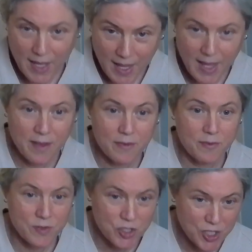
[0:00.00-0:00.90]
F,
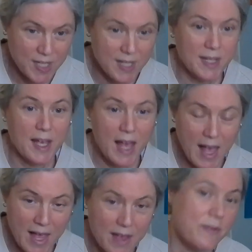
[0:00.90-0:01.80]
G,
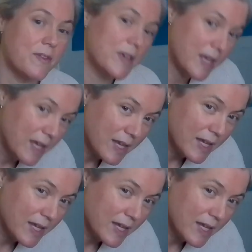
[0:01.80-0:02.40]
F, E.